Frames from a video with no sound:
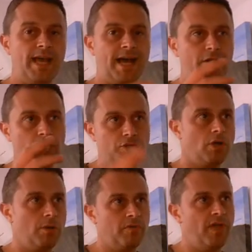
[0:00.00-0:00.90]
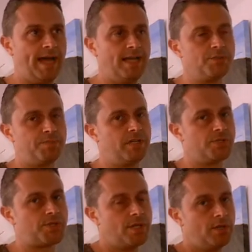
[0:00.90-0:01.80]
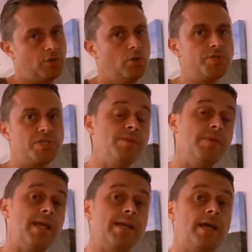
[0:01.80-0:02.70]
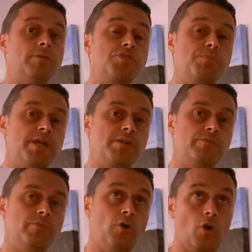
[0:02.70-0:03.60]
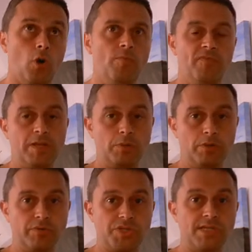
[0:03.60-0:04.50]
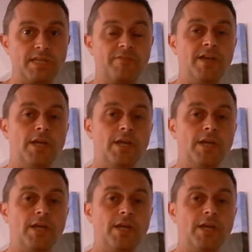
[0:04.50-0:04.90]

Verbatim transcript: And on top of that, because those email accounts might or hopefully will receive